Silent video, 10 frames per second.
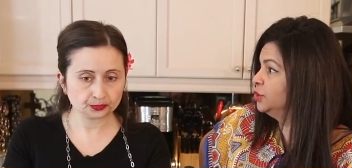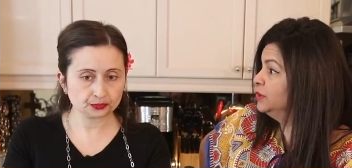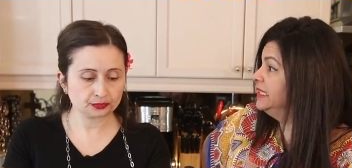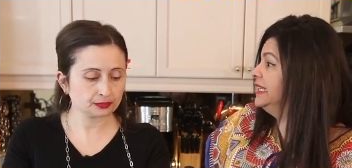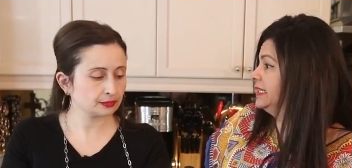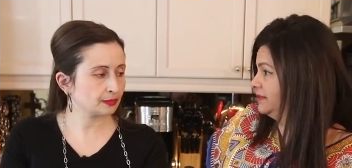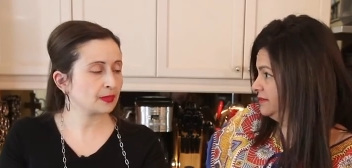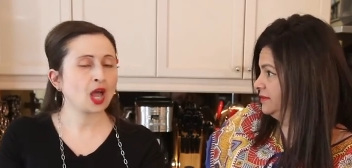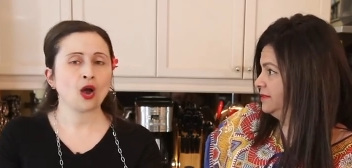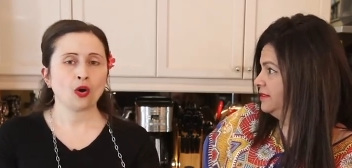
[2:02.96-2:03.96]
Speaker 1: unique?
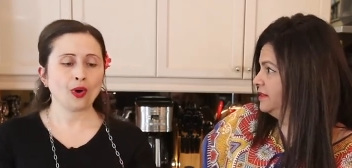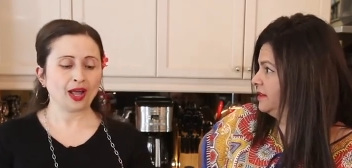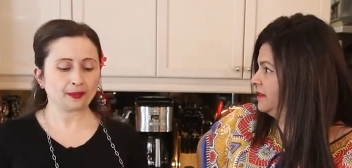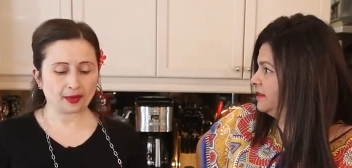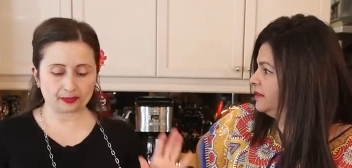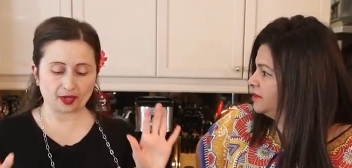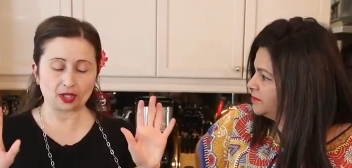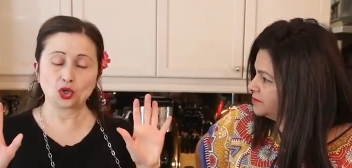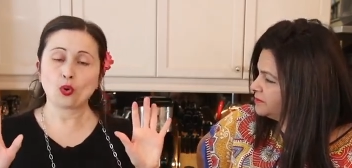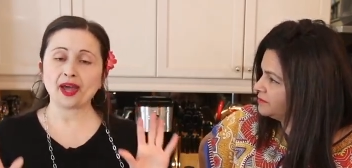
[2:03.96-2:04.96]
Speaker 2: Well,
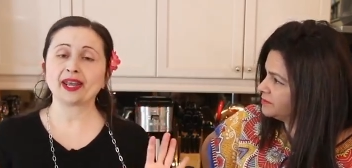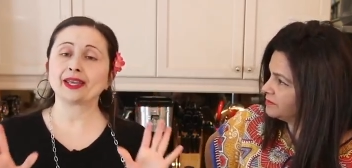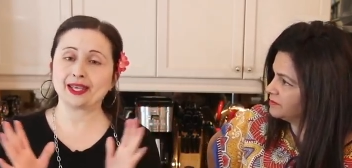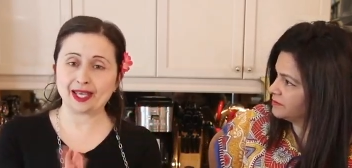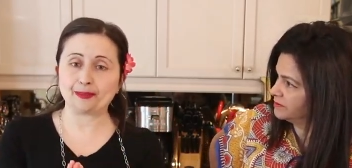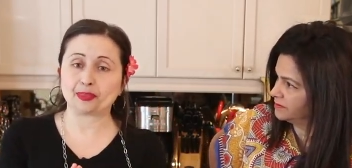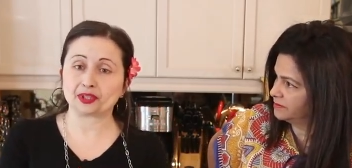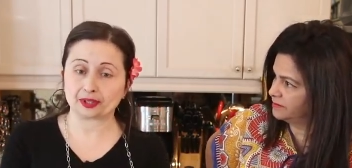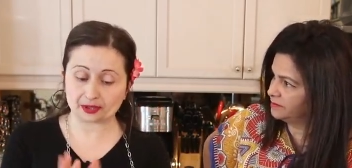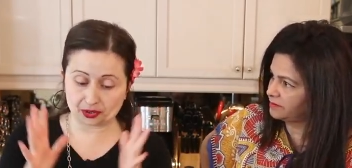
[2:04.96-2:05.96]
you want to keep
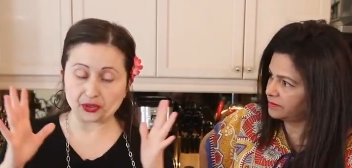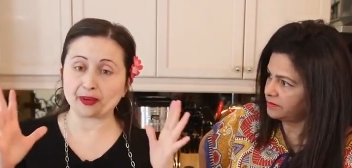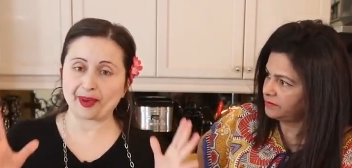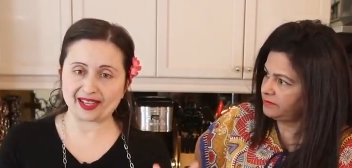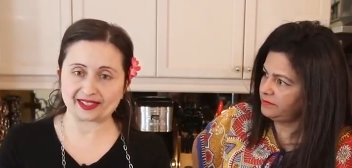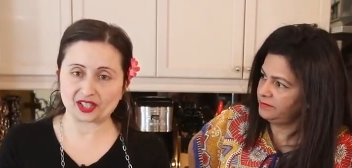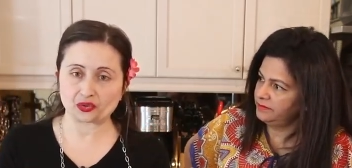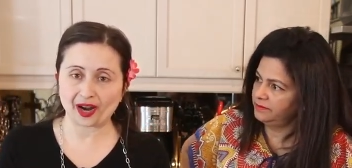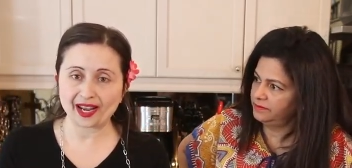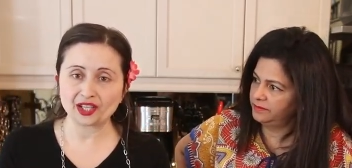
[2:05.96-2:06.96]
to the basics,
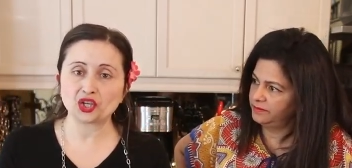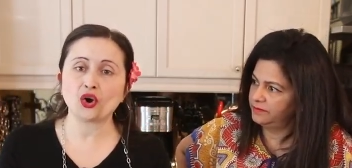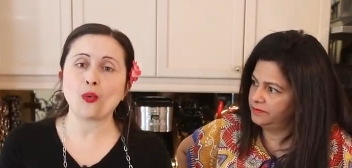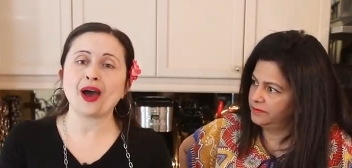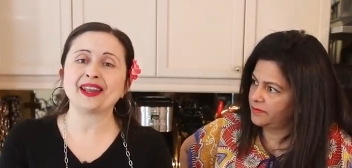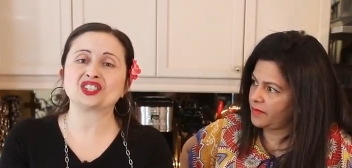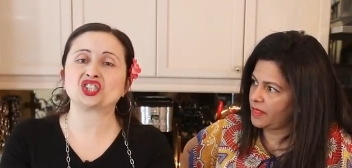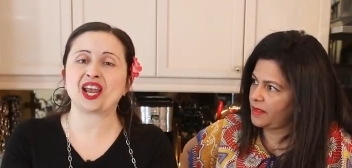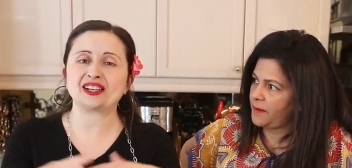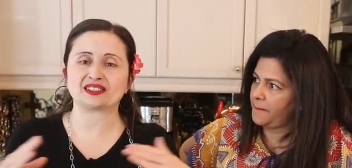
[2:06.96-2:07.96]
right? You don't want to
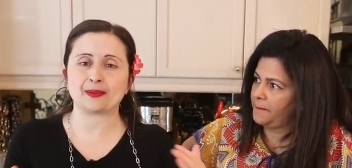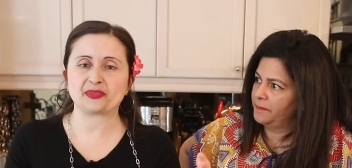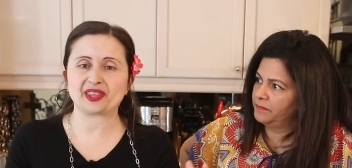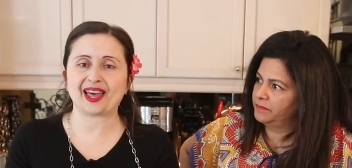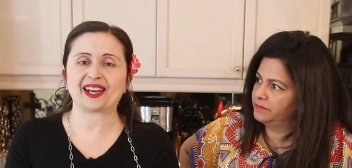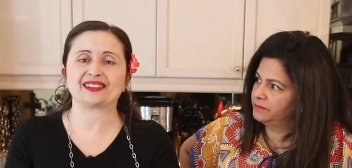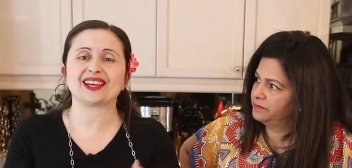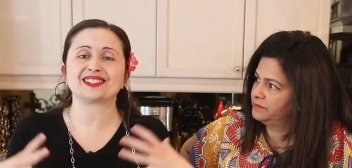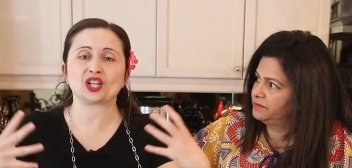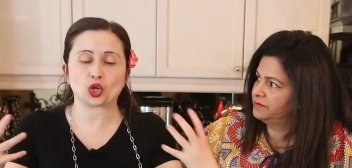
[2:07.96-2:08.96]
change something that it
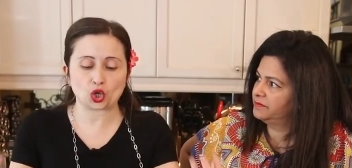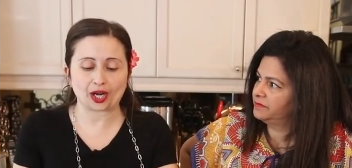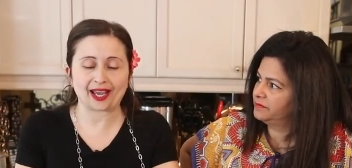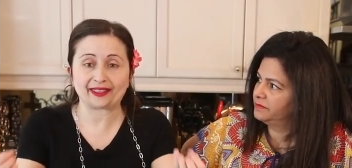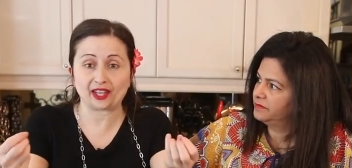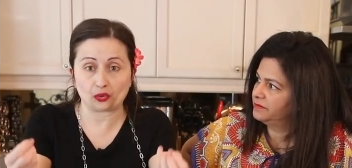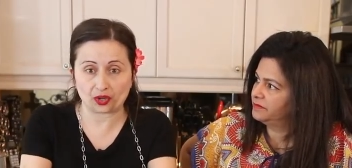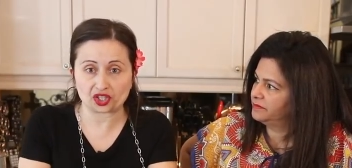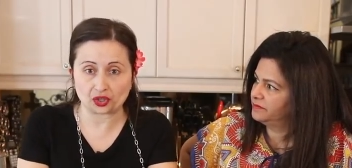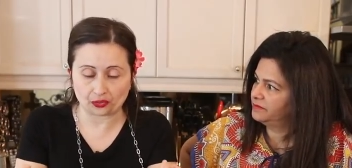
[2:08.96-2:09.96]
doesn't look like the
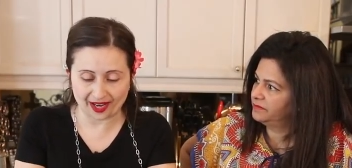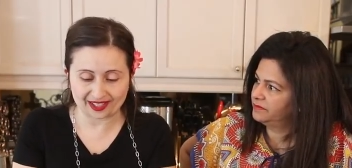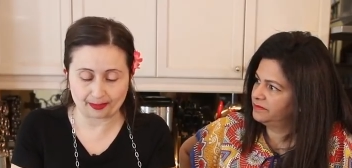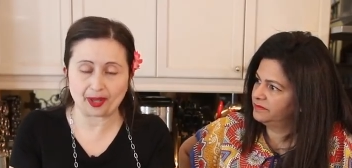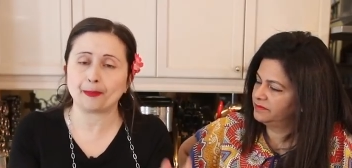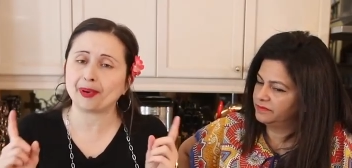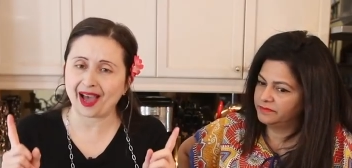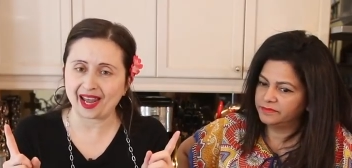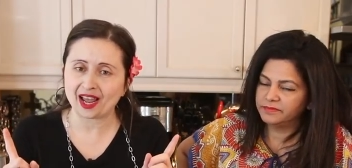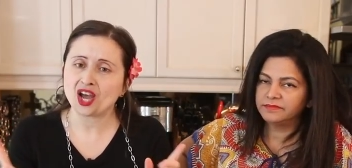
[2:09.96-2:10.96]
original recipe,
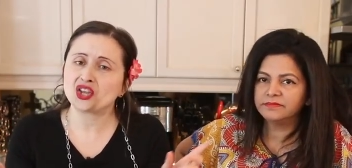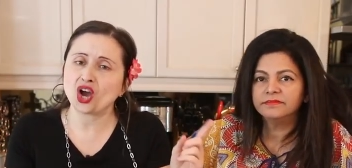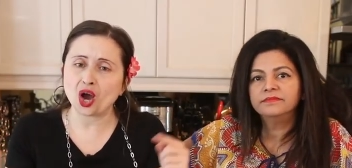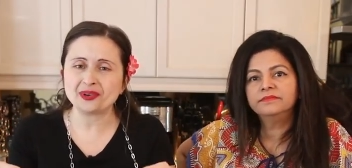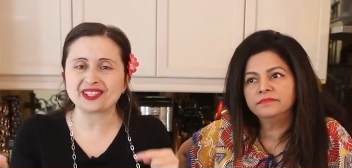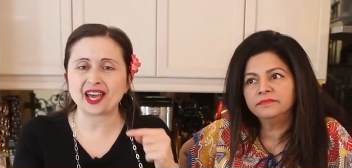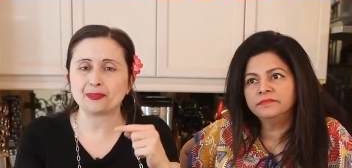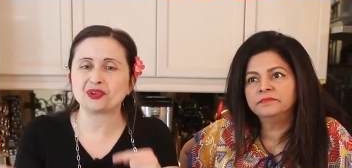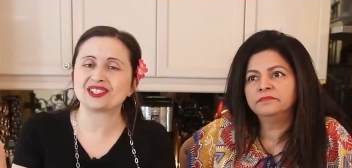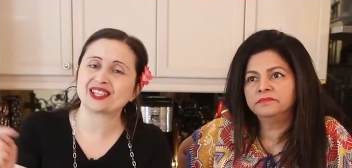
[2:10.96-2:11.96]
but you always got to
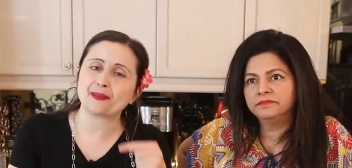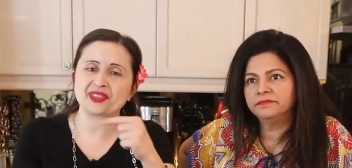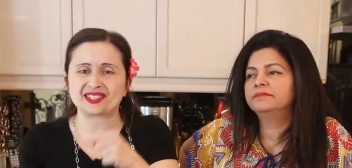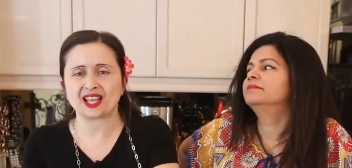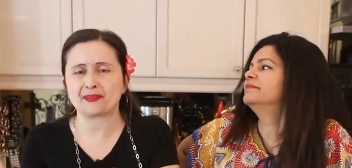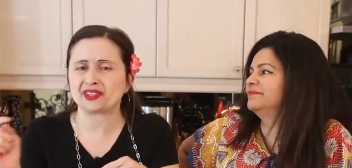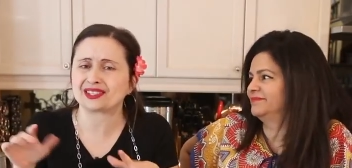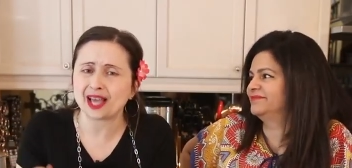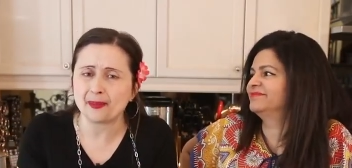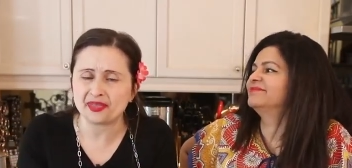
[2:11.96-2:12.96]
put something, something,
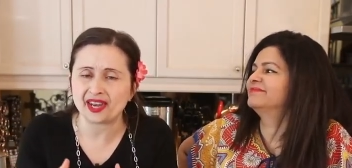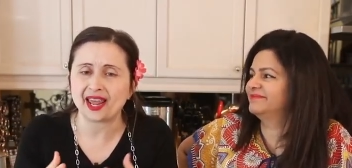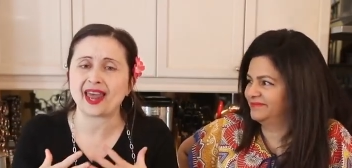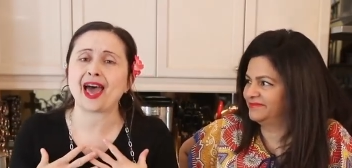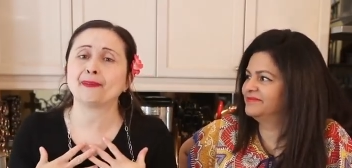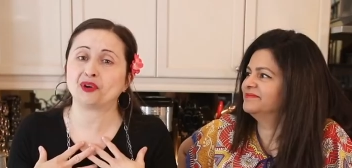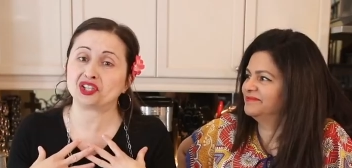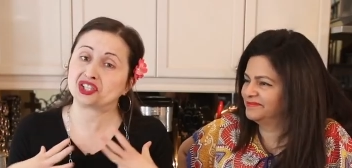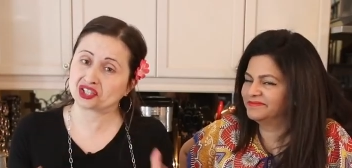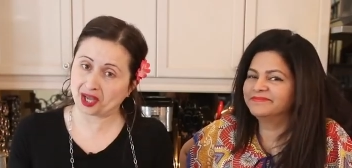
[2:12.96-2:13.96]
something, and I
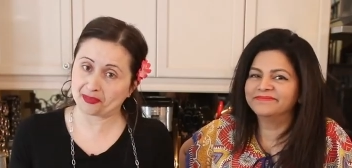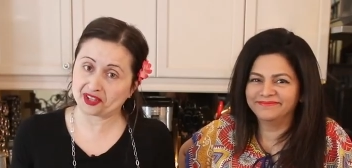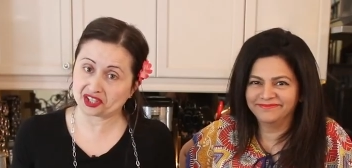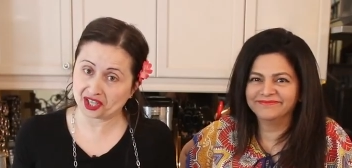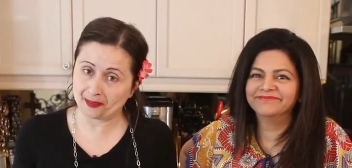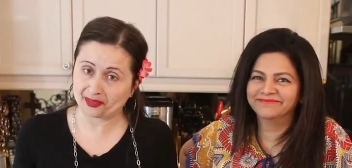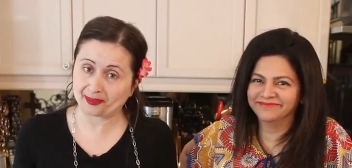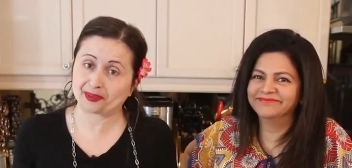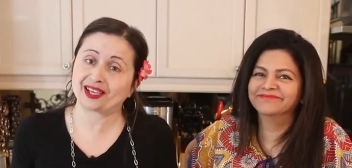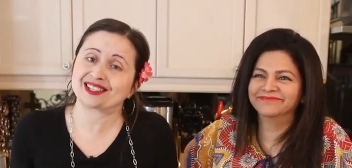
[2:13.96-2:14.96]
put something,
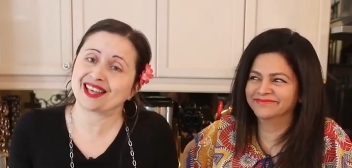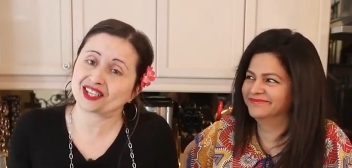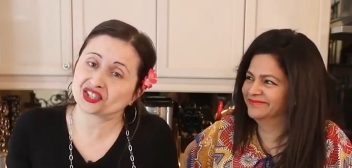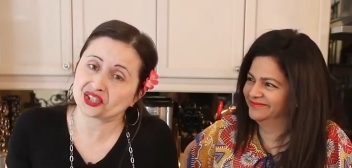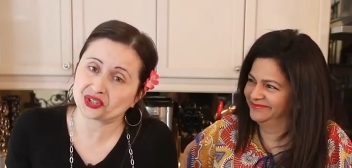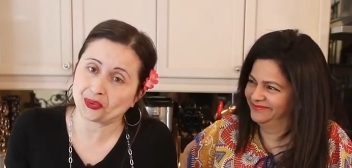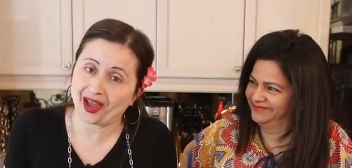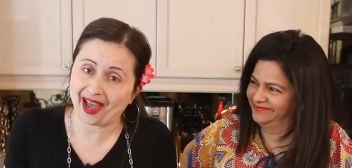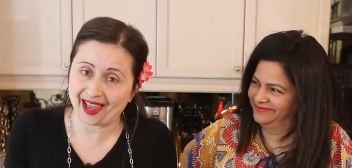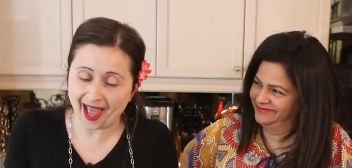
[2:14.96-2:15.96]
something because that's just the
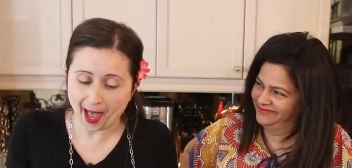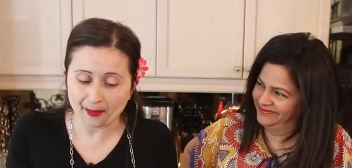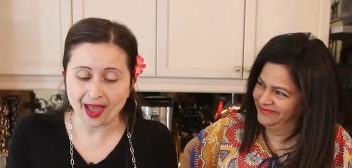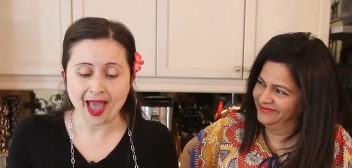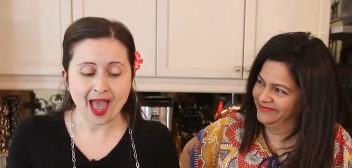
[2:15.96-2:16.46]
way I am.